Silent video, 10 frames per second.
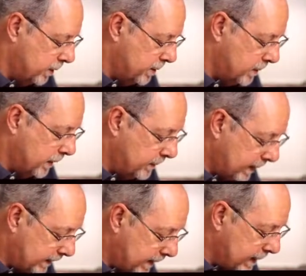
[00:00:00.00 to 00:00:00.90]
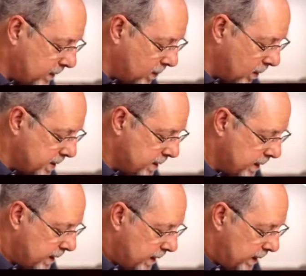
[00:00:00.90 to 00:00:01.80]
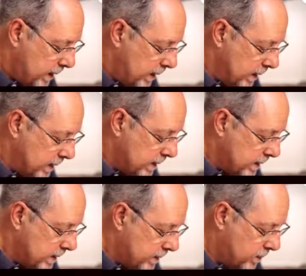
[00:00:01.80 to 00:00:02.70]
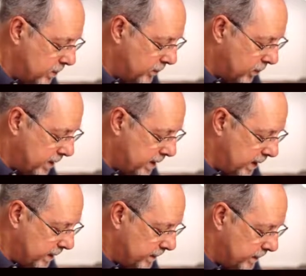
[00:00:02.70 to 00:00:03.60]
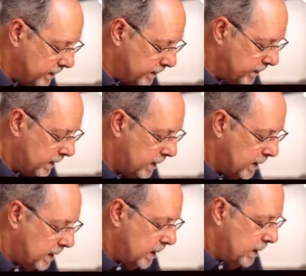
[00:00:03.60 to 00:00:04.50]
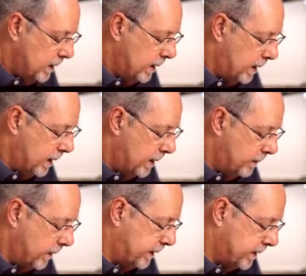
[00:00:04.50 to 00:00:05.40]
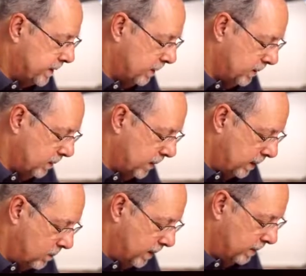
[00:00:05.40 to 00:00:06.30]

my magnetic course is 214. But that's not really what I want